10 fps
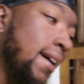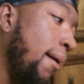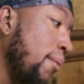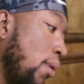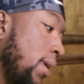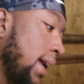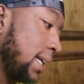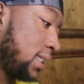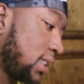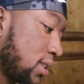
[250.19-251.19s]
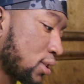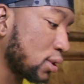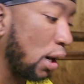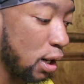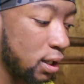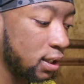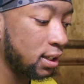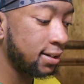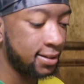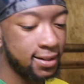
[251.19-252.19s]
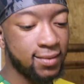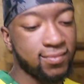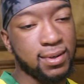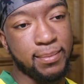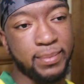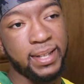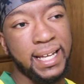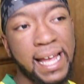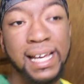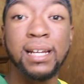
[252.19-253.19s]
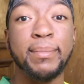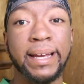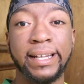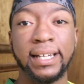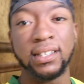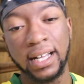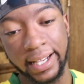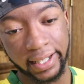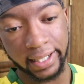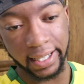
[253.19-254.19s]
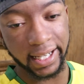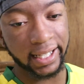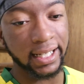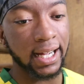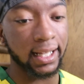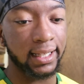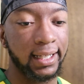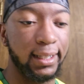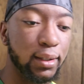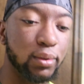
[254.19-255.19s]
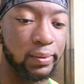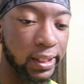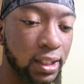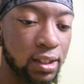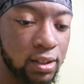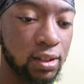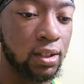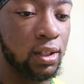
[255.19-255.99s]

I'm going as Scar from the animated Lion King, not the new one.